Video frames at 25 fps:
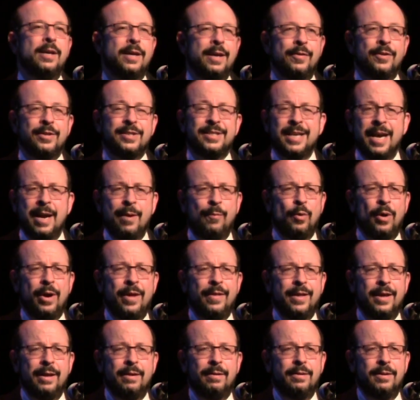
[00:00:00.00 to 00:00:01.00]
in the same way
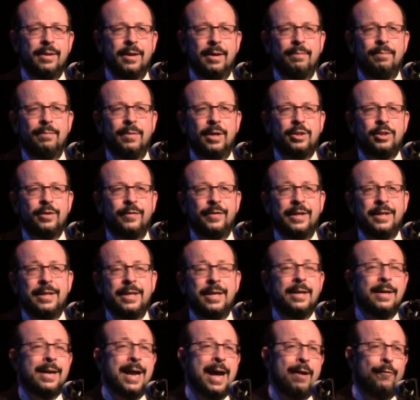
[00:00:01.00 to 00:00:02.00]
that, that much of
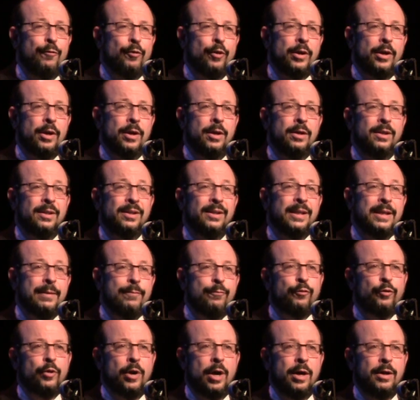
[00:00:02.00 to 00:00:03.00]
India and Africa
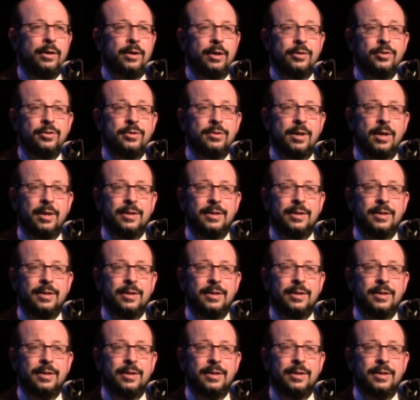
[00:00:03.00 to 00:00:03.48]
leapfrogged on,